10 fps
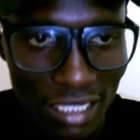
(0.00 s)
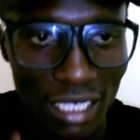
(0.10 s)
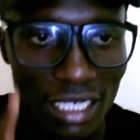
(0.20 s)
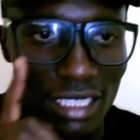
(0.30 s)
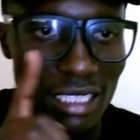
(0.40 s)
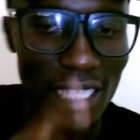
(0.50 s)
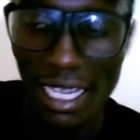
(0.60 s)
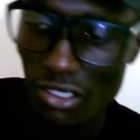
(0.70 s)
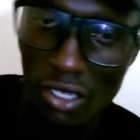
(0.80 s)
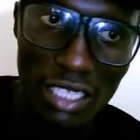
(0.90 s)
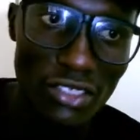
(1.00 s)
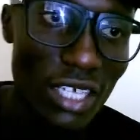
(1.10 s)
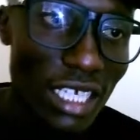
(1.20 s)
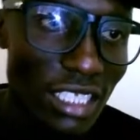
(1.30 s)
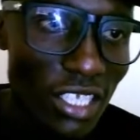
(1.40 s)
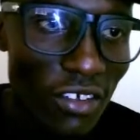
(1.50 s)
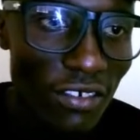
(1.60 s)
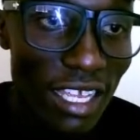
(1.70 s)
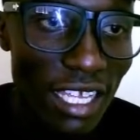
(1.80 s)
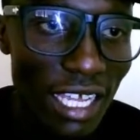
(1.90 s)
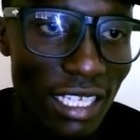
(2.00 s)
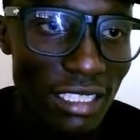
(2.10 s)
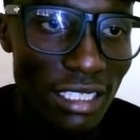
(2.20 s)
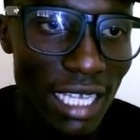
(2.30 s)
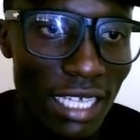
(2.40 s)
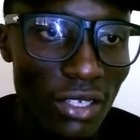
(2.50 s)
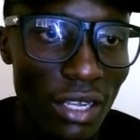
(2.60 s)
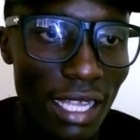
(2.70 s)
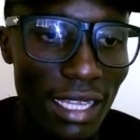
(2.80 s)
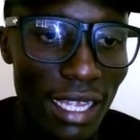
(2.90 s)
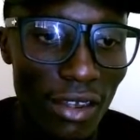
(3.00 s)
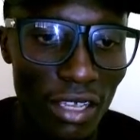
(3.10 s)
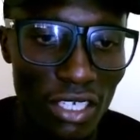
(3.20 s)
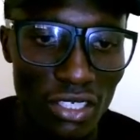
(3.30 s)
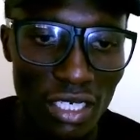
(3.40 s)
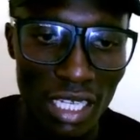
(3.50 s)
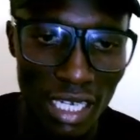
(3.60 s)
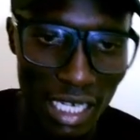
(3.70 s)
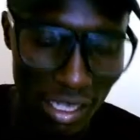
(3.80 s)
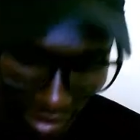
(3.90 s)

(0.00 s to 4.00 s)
is title. As you can see over here, it's title and then location. Now let's